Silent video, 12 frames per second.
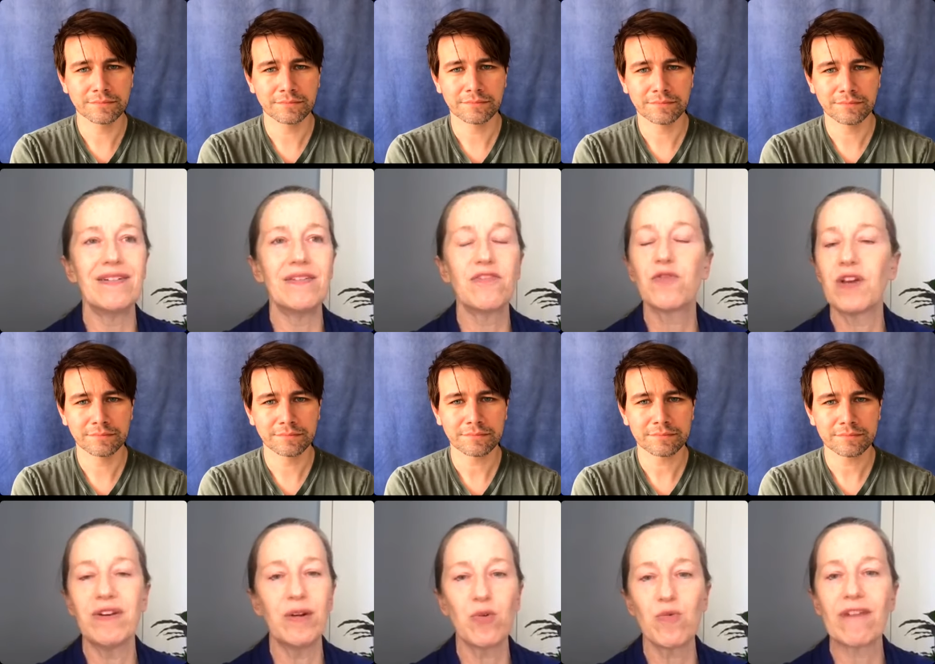Speaker 1: it's
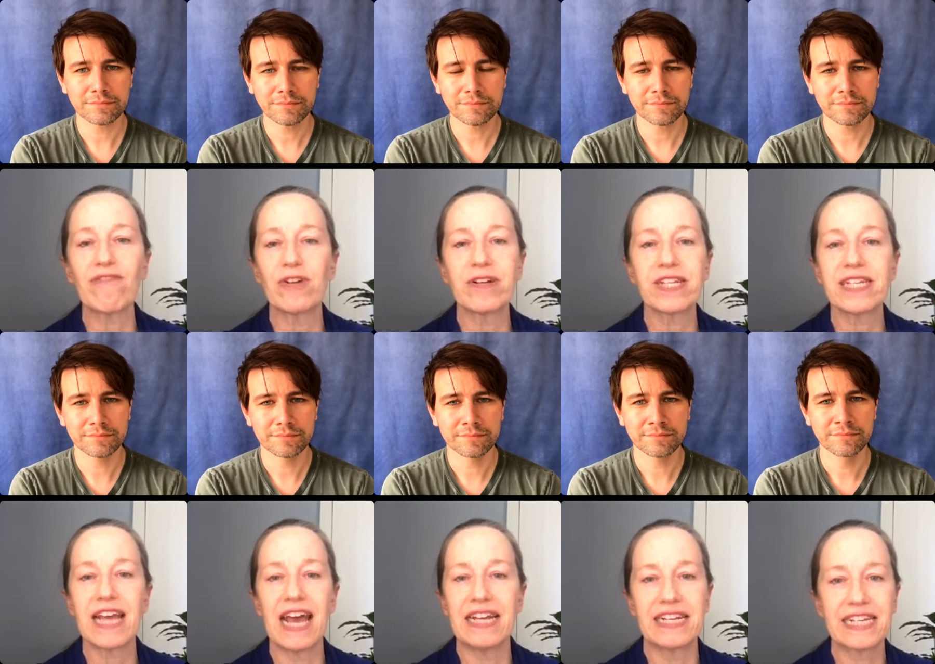very irreverent
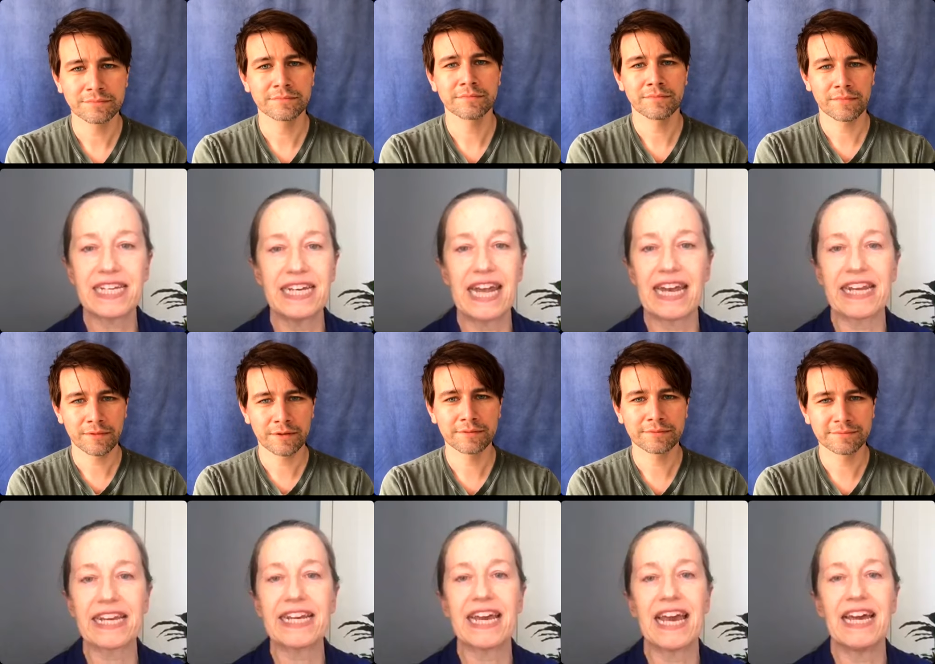and
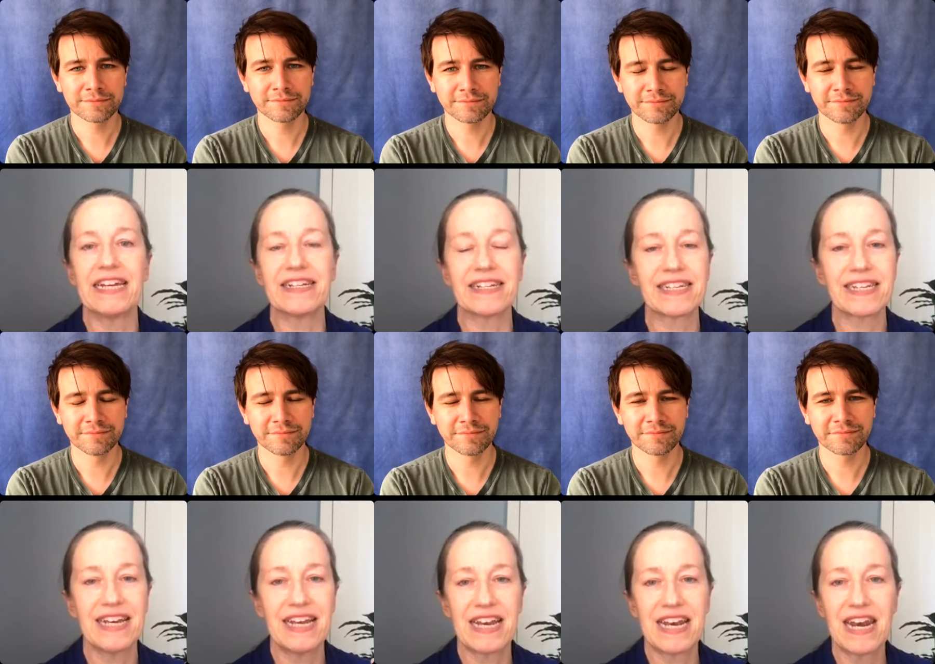kinetic and
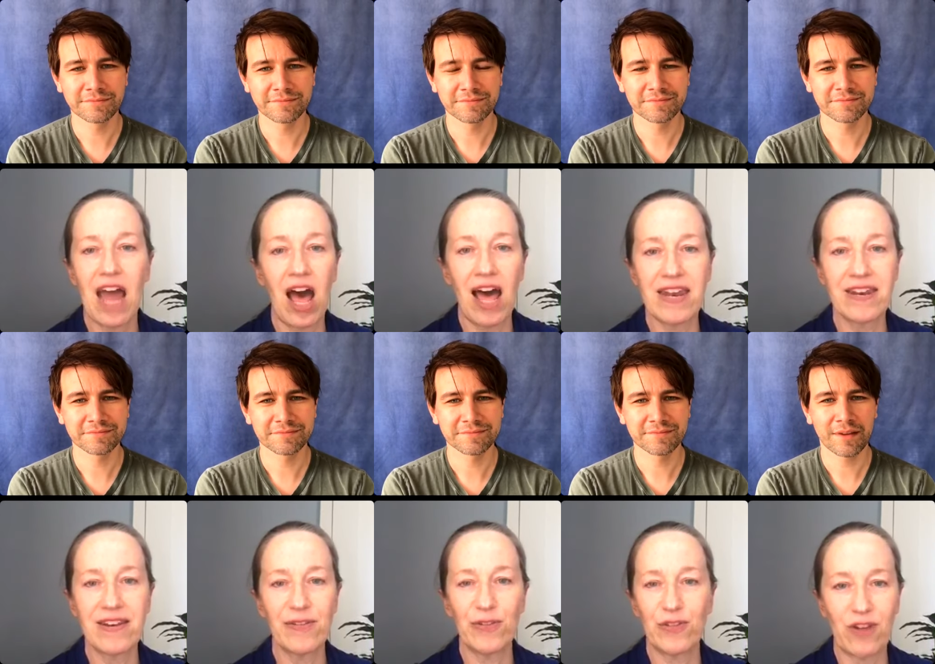mm.
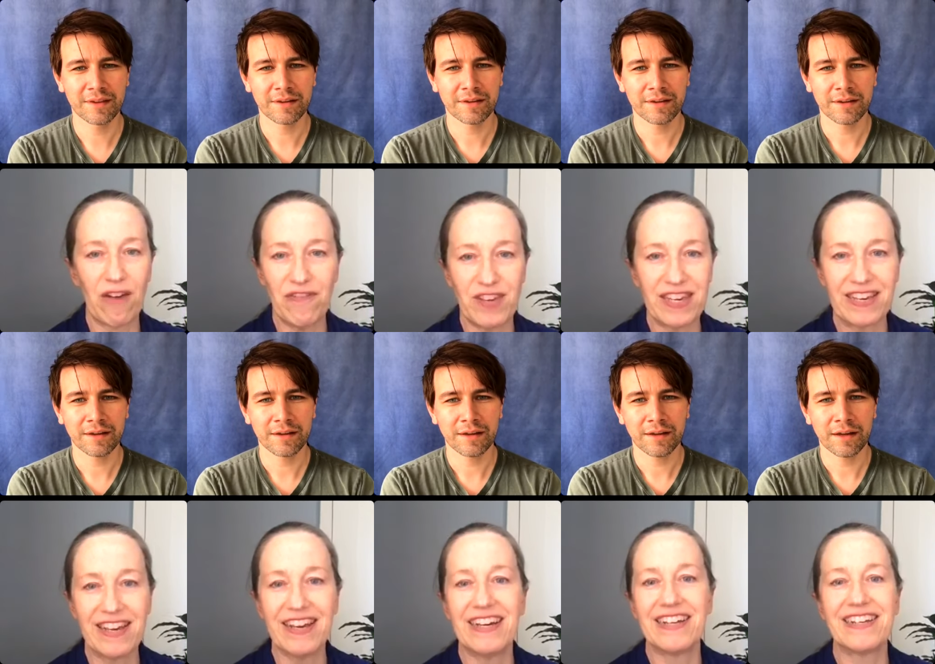non
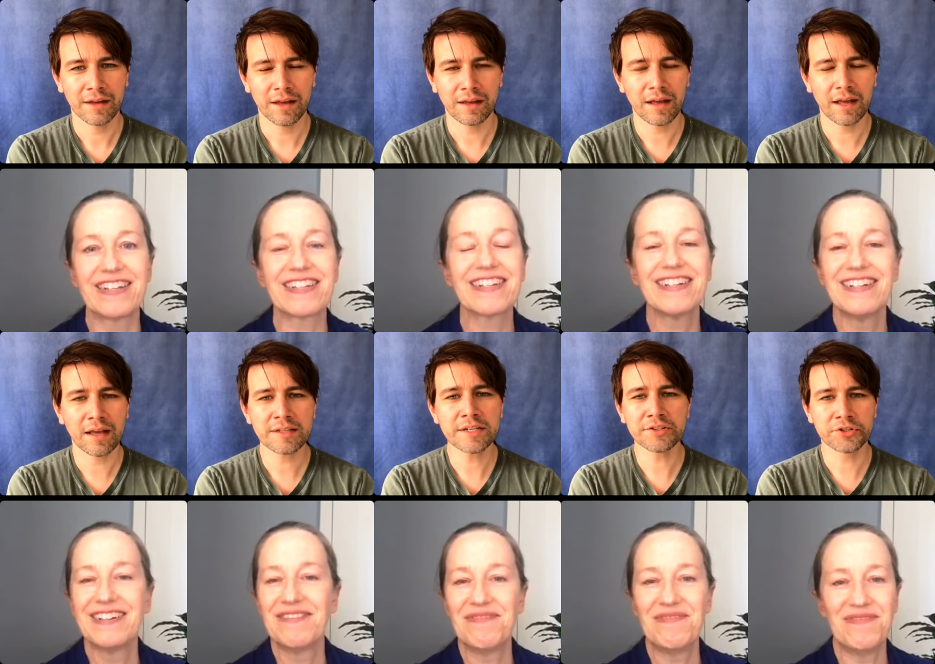stuffy and
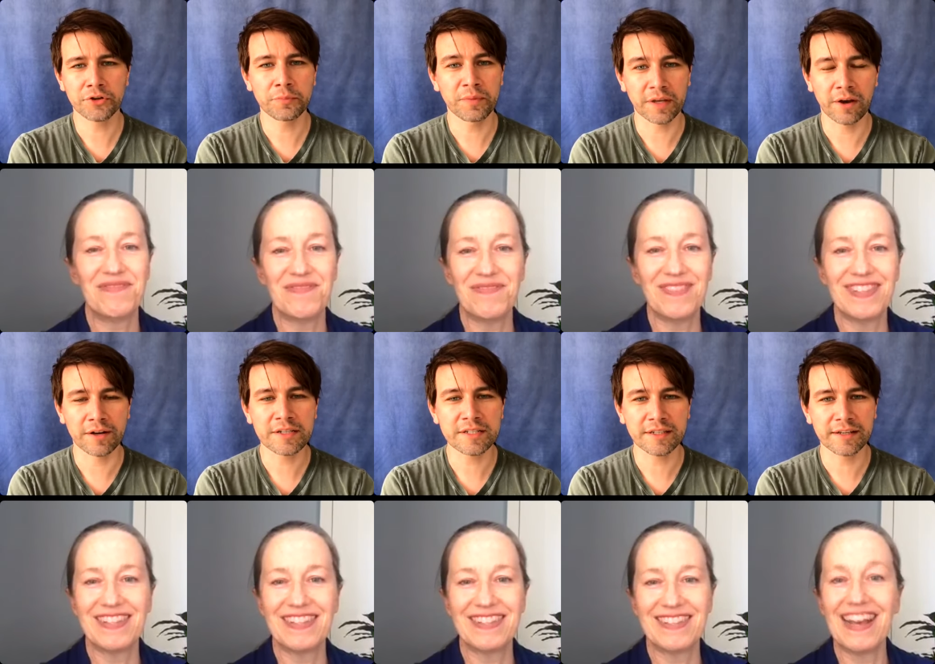
Speaker 2: as it should be
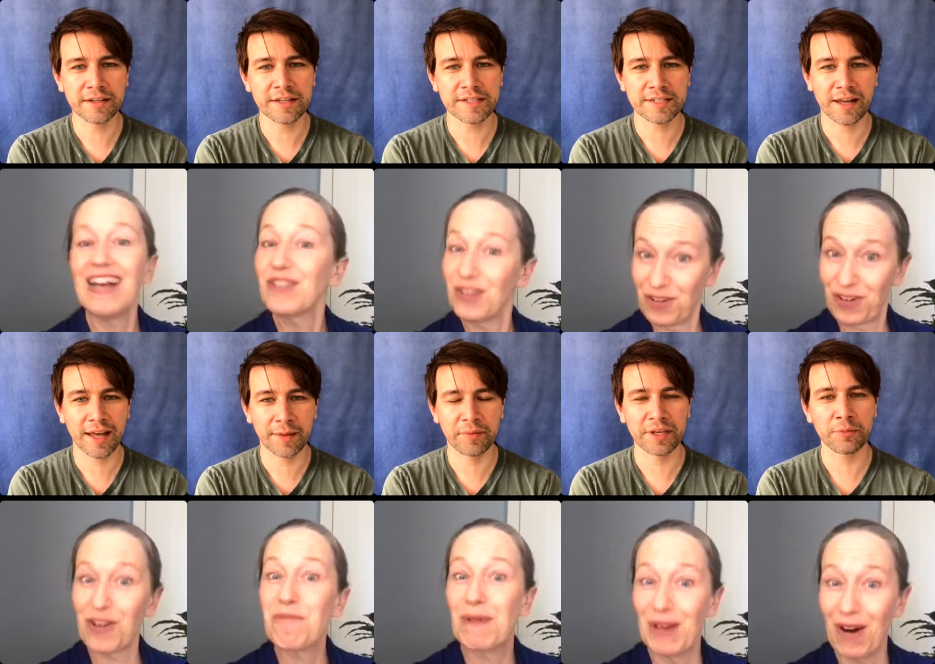honestly in his
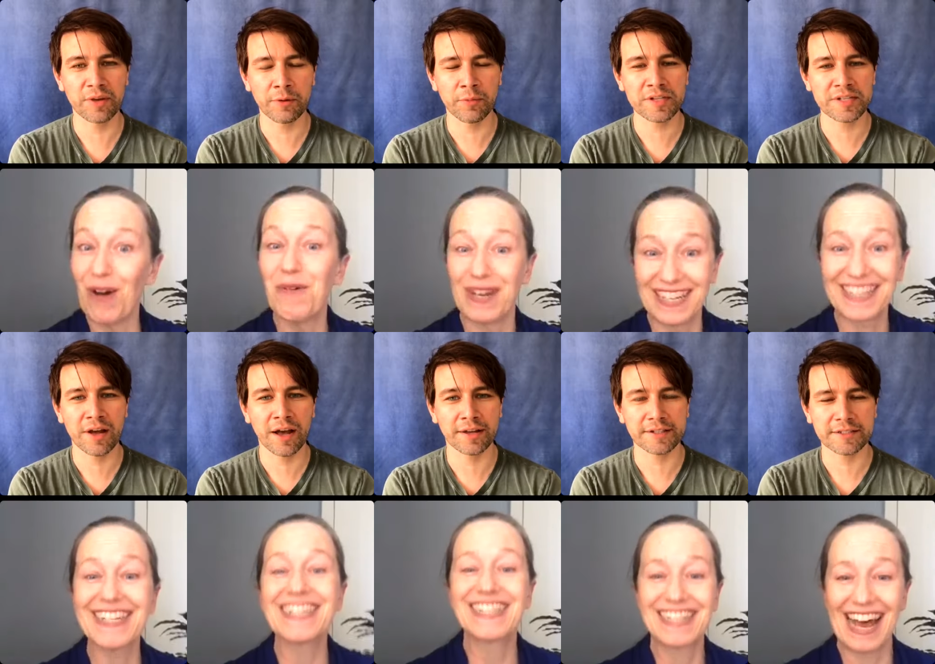time he, it was
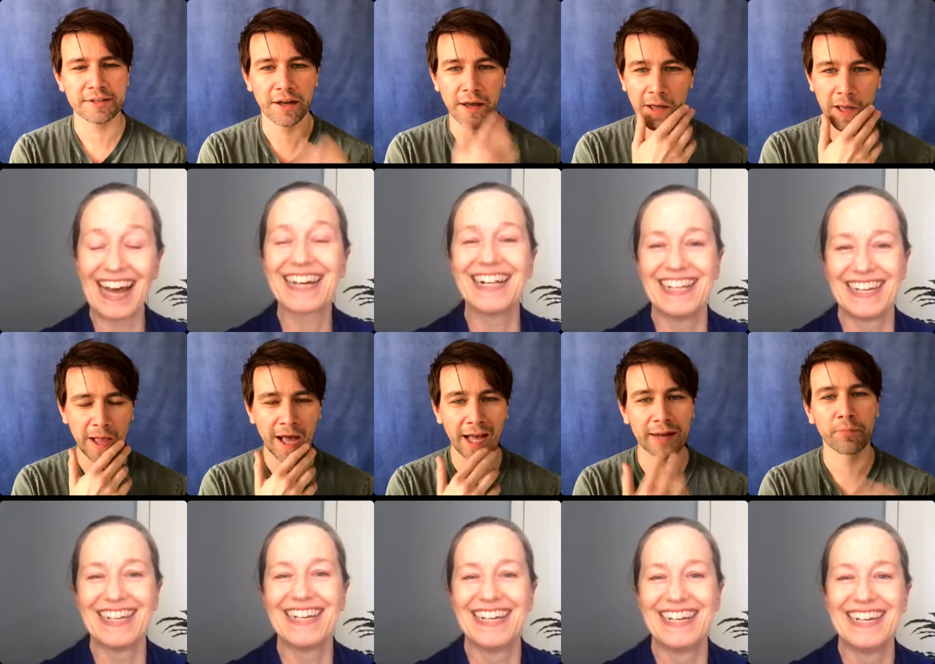not uh, exactly. uh,
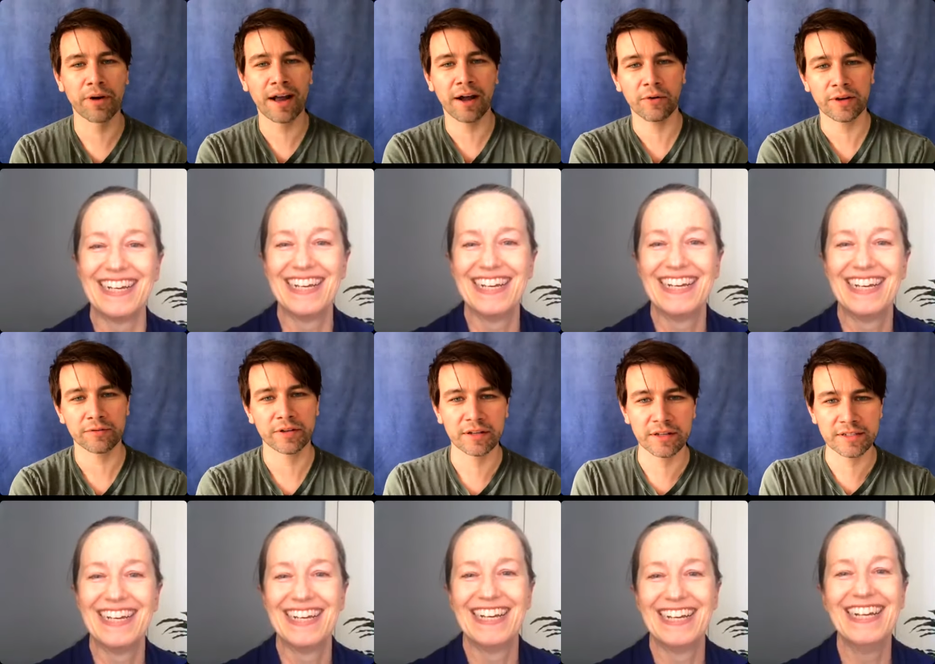highbrow
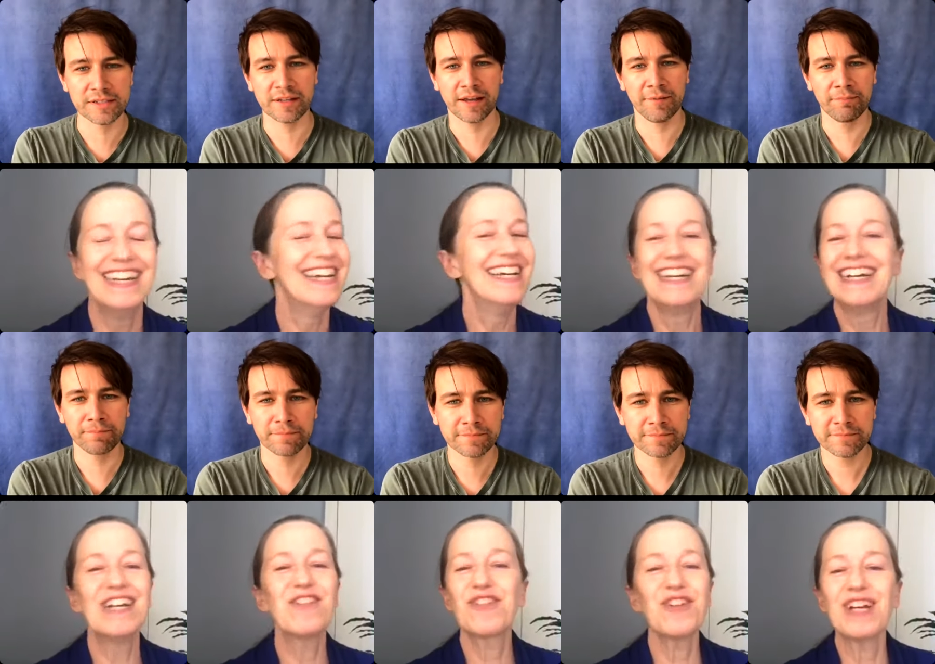even
Speaker 1: in his time
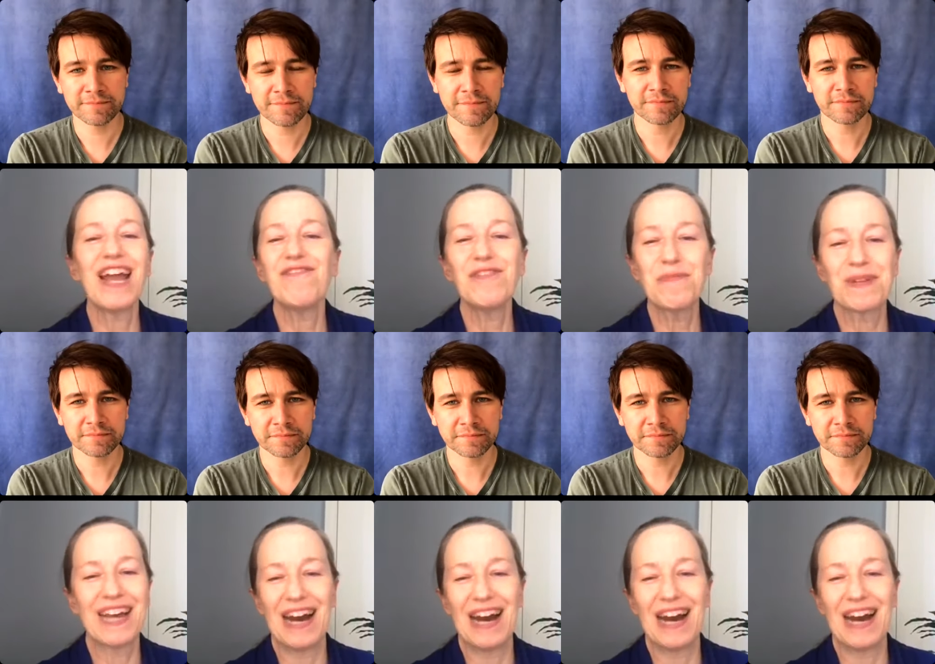it should never be